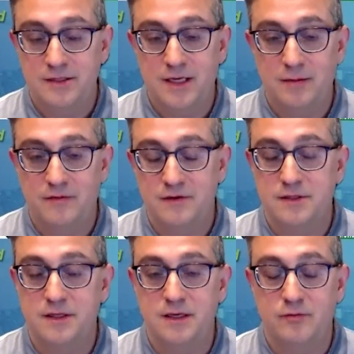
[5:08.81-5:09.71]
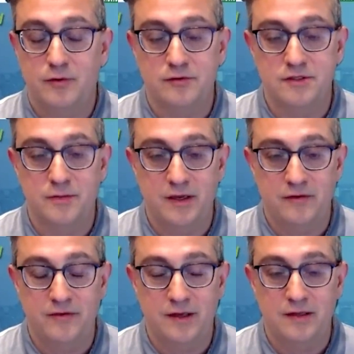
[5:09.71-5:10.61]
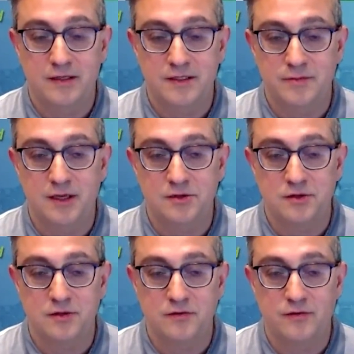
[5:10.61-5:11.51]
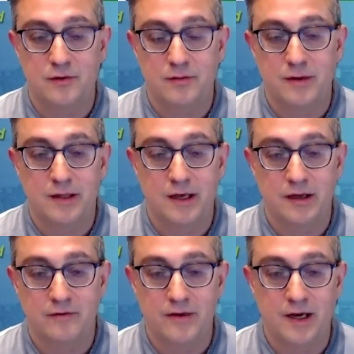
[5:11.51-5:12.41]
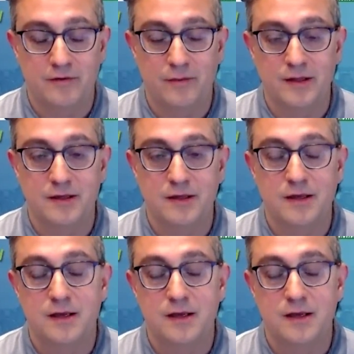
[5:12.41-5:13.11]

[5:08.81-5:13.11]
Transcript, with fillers: And obviously, we also benefited substantially from a lot of the government